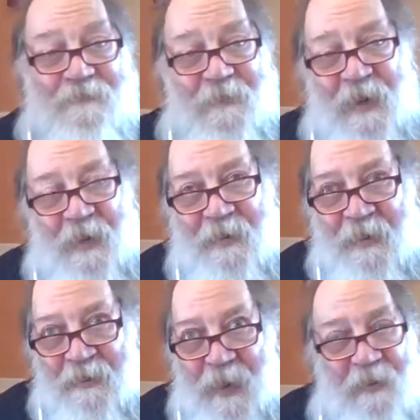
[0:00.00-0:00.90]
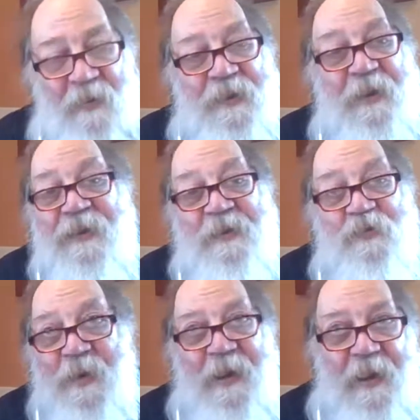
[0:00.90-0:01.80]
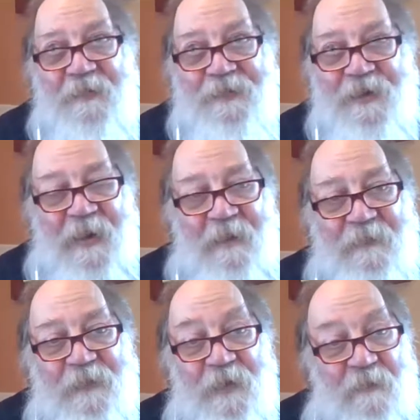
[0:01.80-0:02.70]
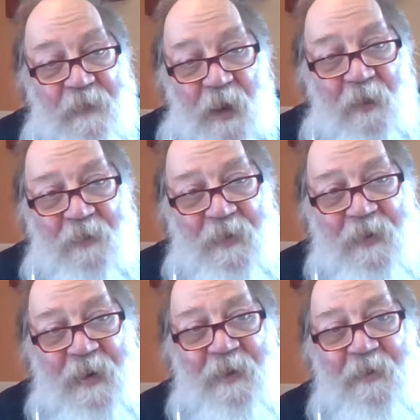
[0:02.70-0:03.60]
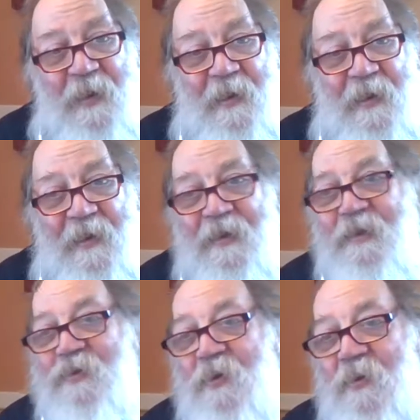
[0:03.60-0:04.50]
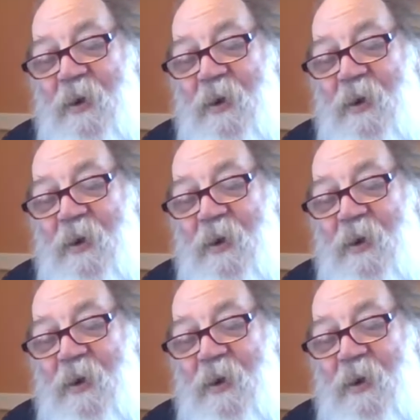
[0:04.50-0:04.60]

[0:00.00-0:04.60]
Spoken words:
and that these were gifts given to them. No, these are